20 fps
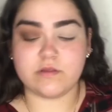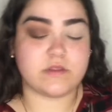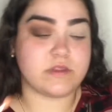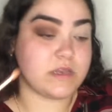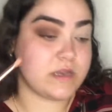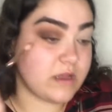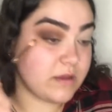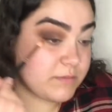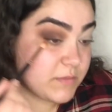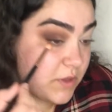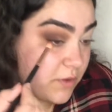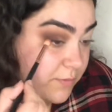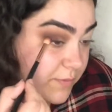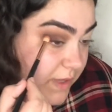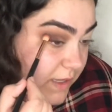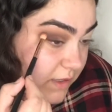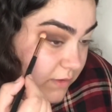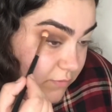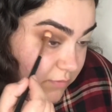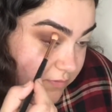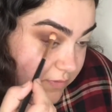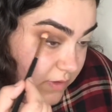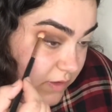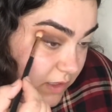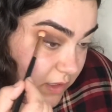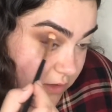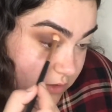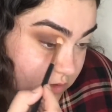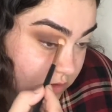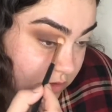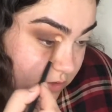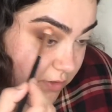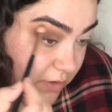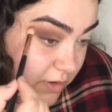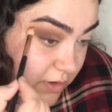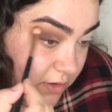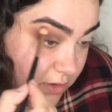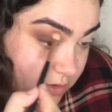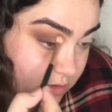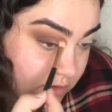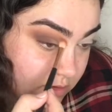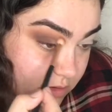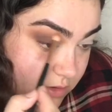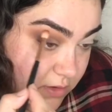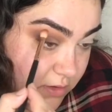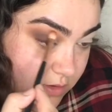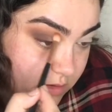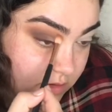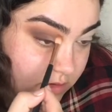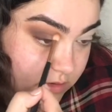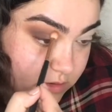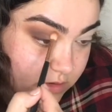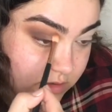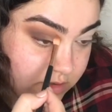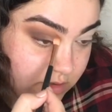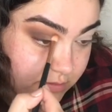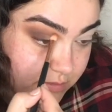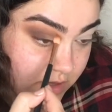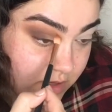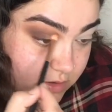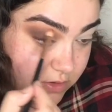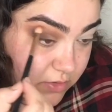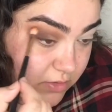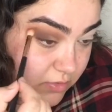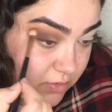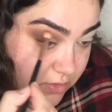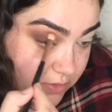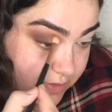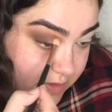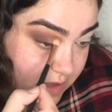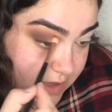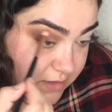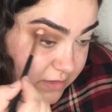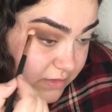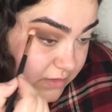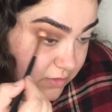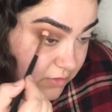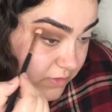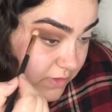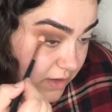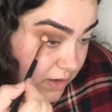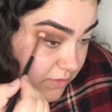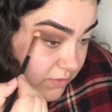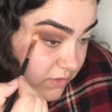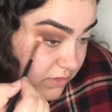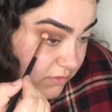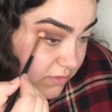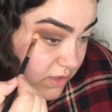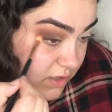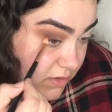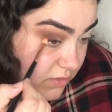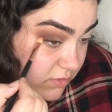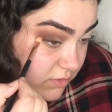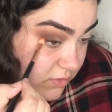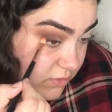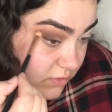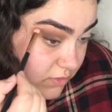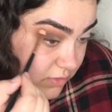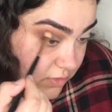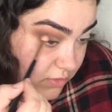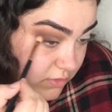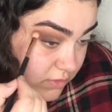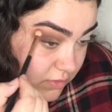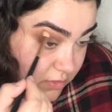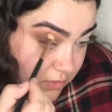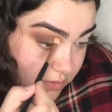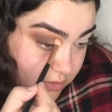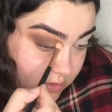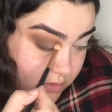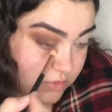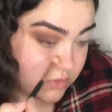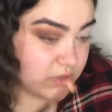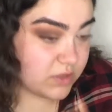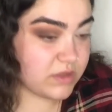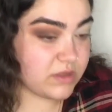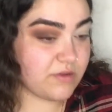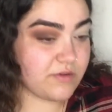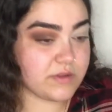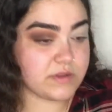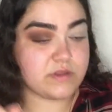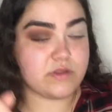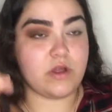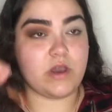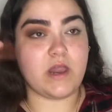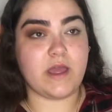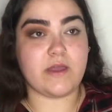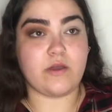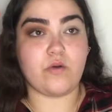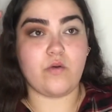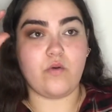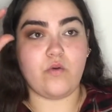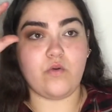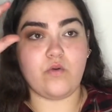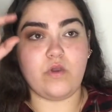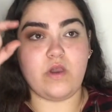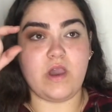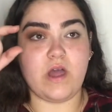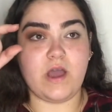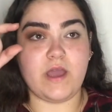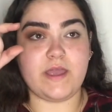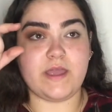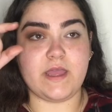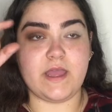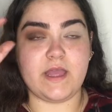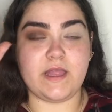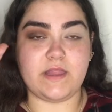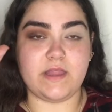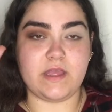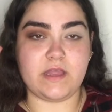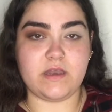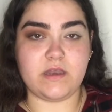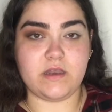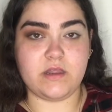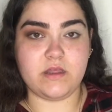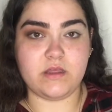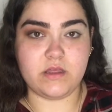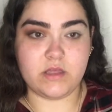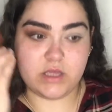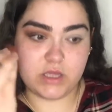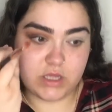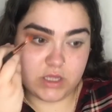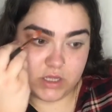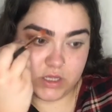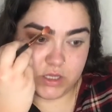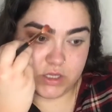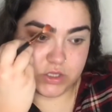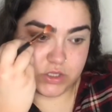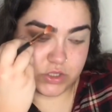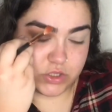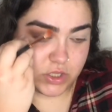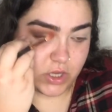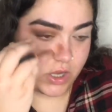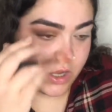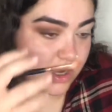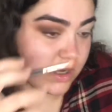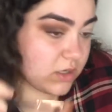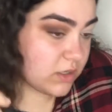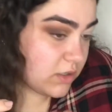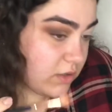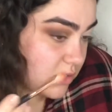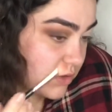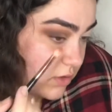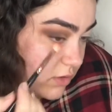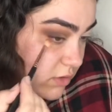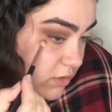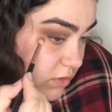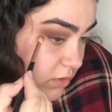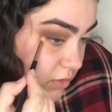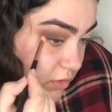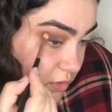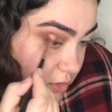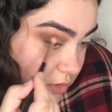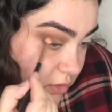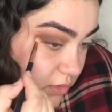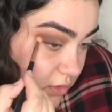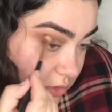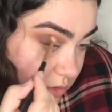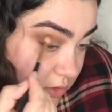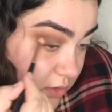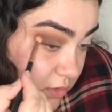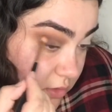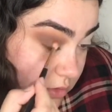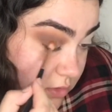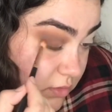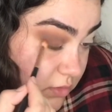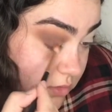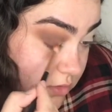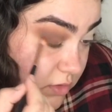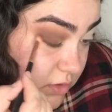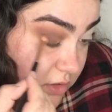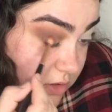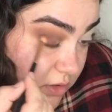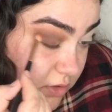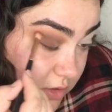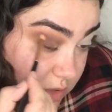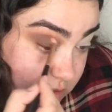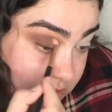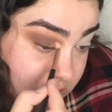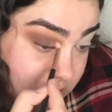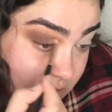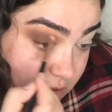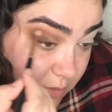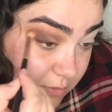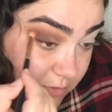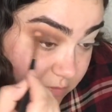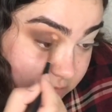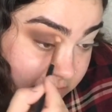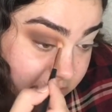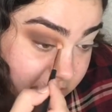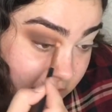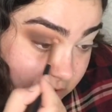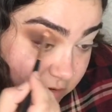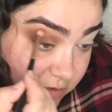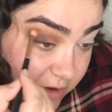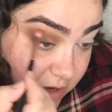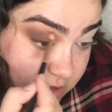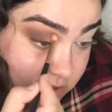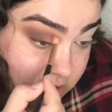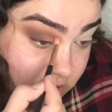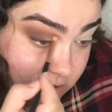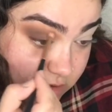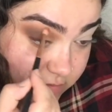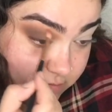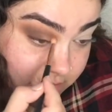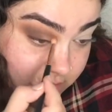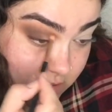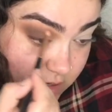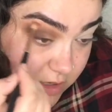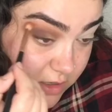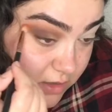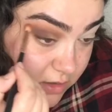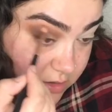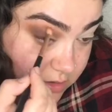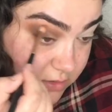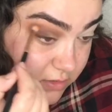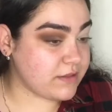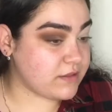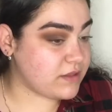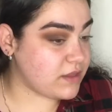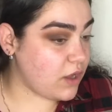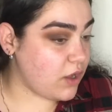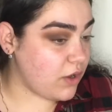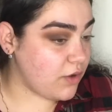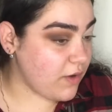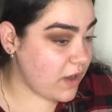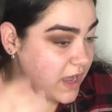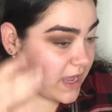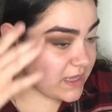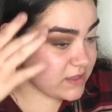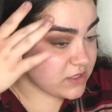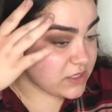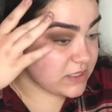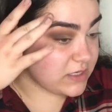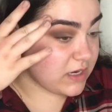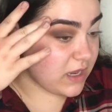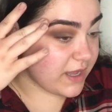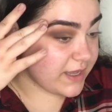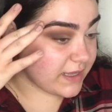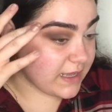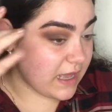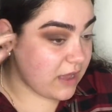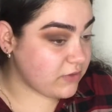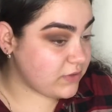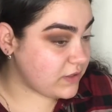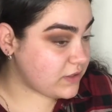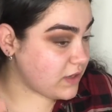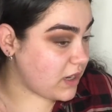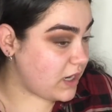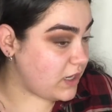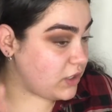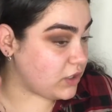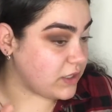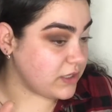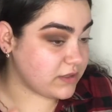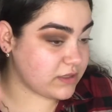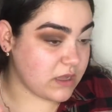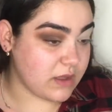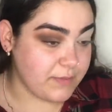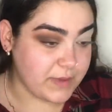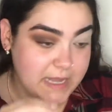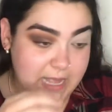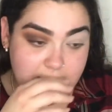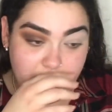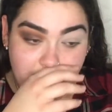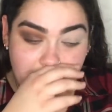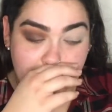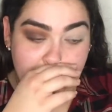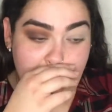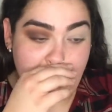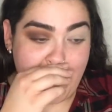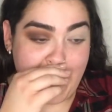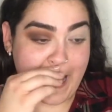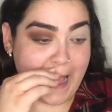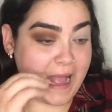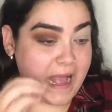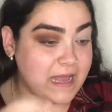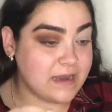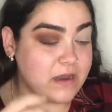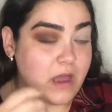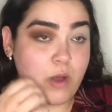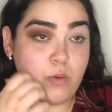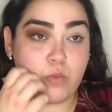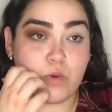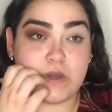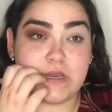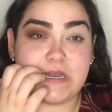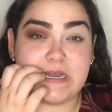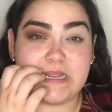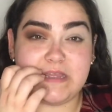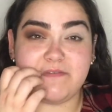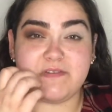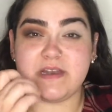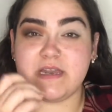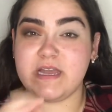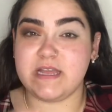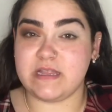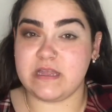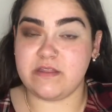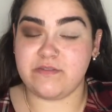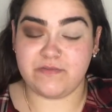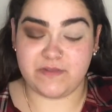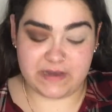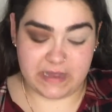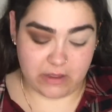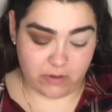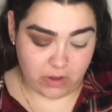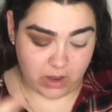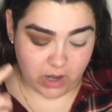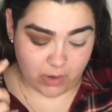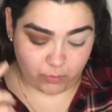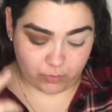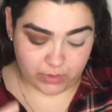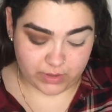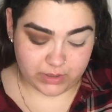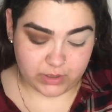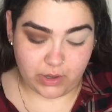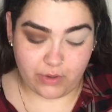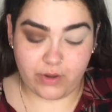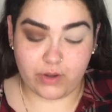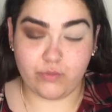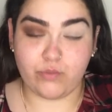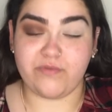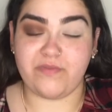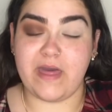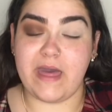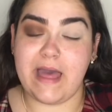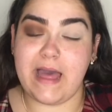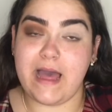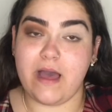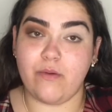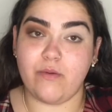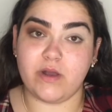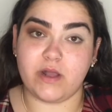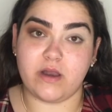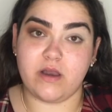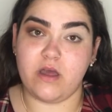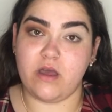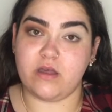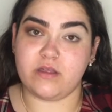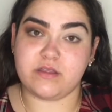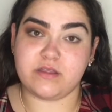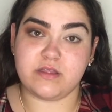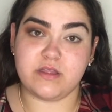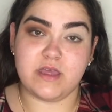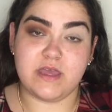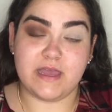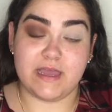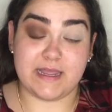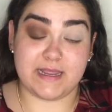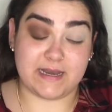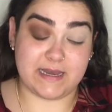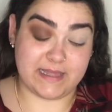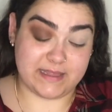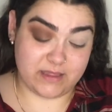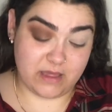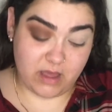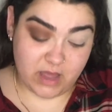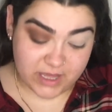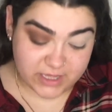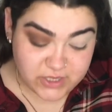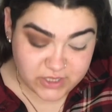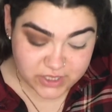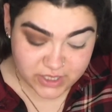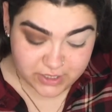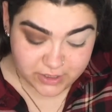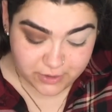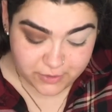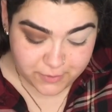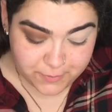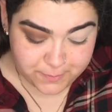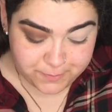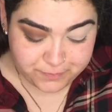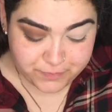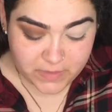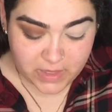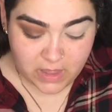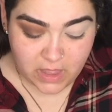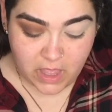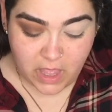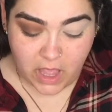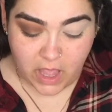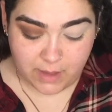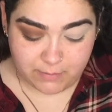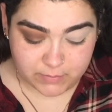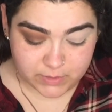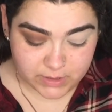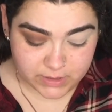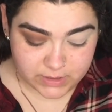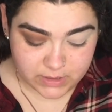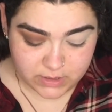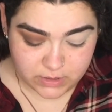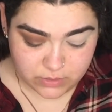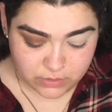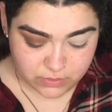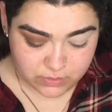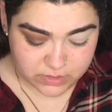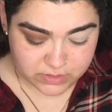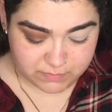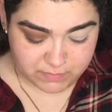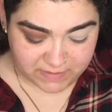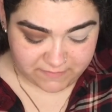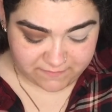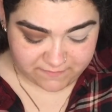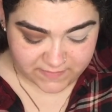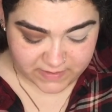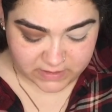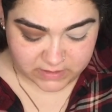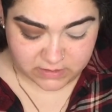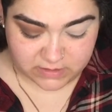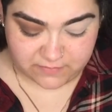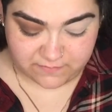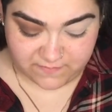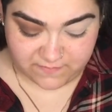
So now I'm going back in with the colour Churro just to make sure that's still there as well just so it's not like all light and then dark just so there's some variation of color so I actually like how this eye look is coming out and I want to leave it like this for now I want to go in with that hourglass glitter eyeshadow I'm gonna use my fingers